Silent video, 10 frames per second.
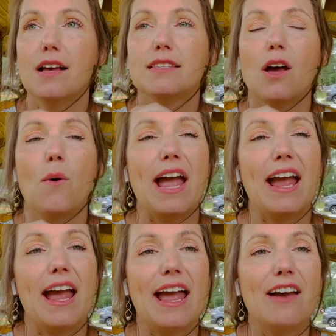So
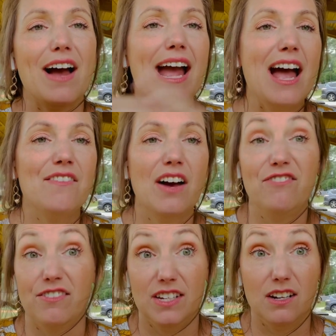if I have a
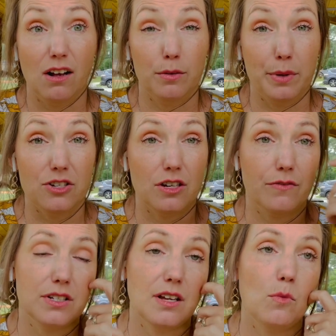$50 budget
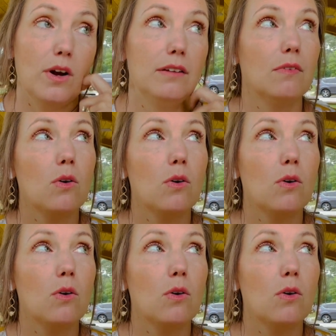for someone,